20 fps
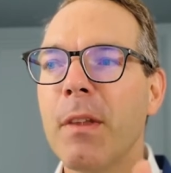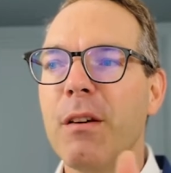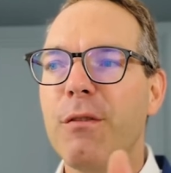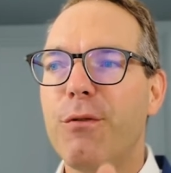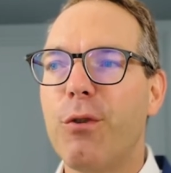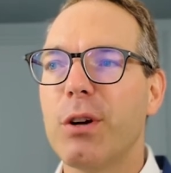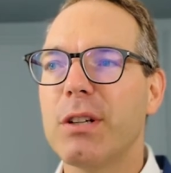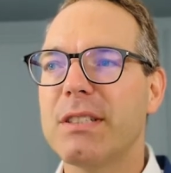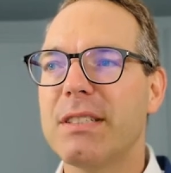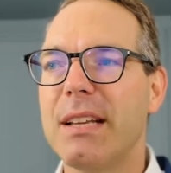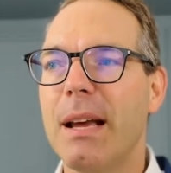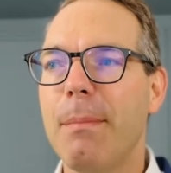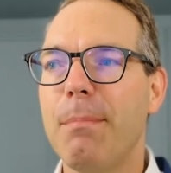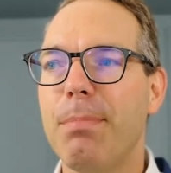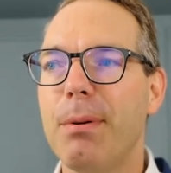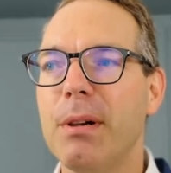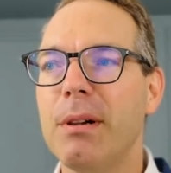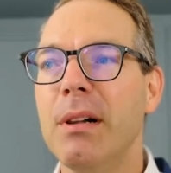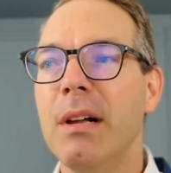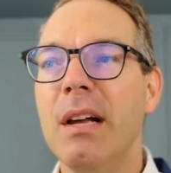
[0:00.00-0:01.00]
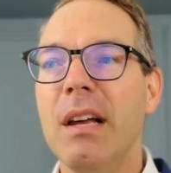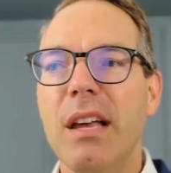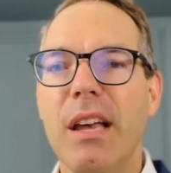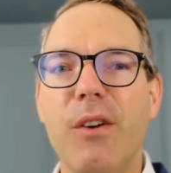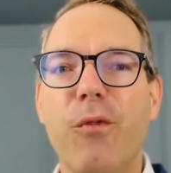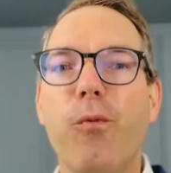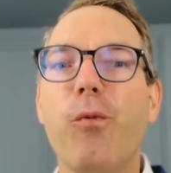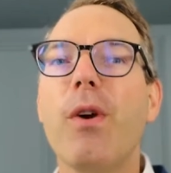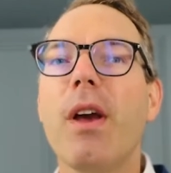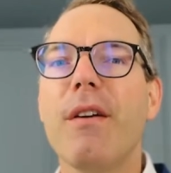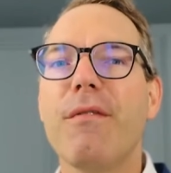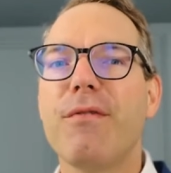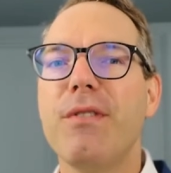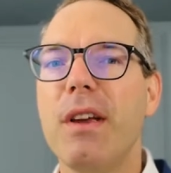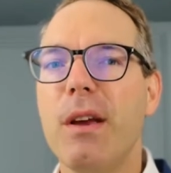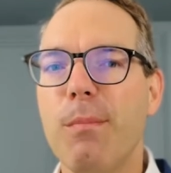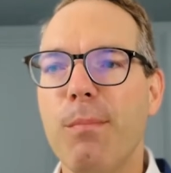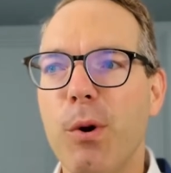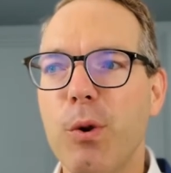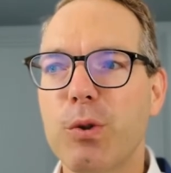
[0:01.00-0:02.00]
For example, if we have
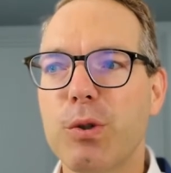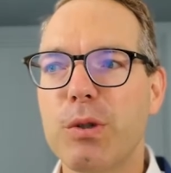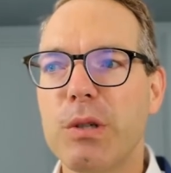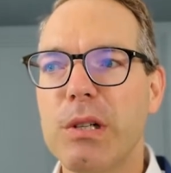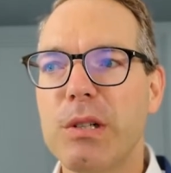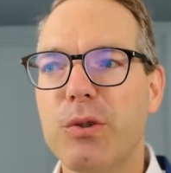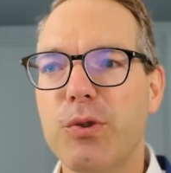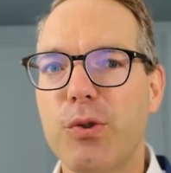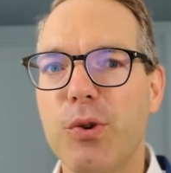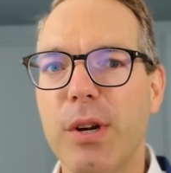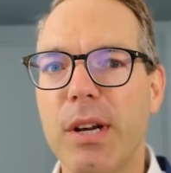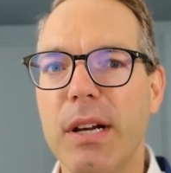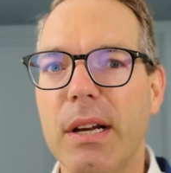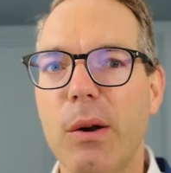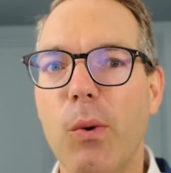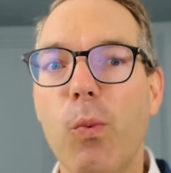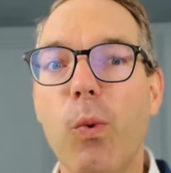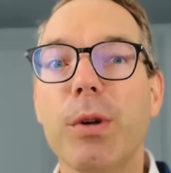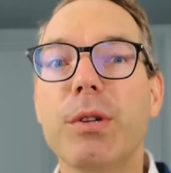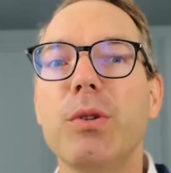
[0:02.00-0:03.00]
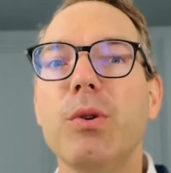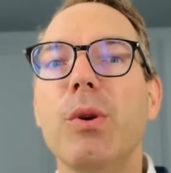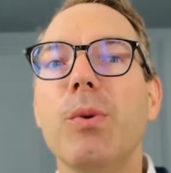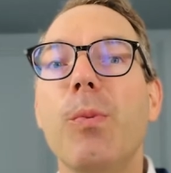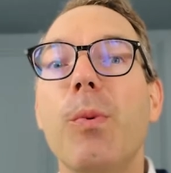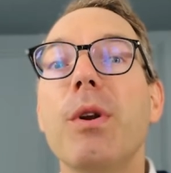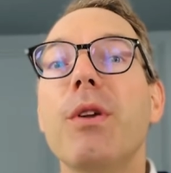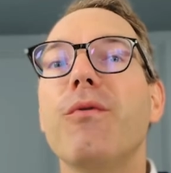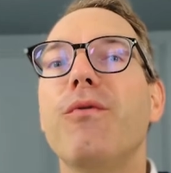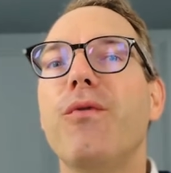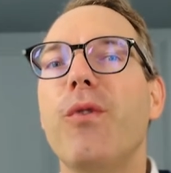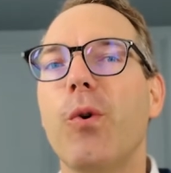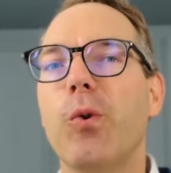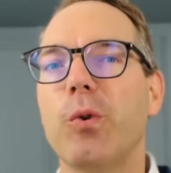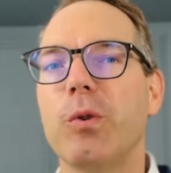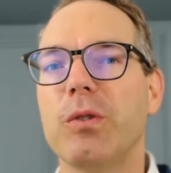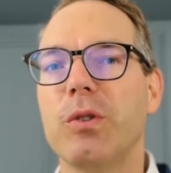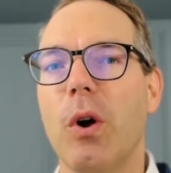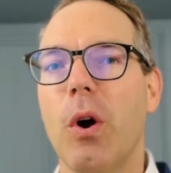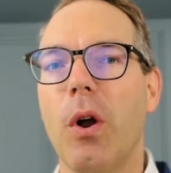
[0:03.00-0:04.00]
the emotional trigger, what do you want to
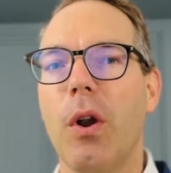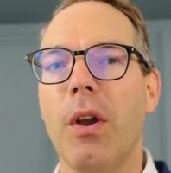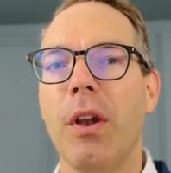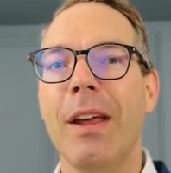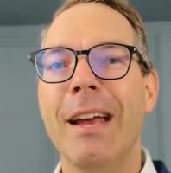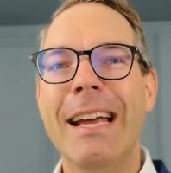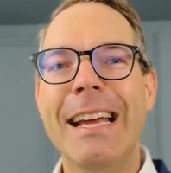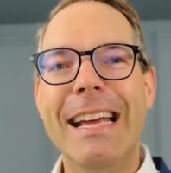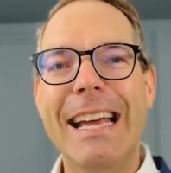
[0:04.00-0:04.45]
focus on?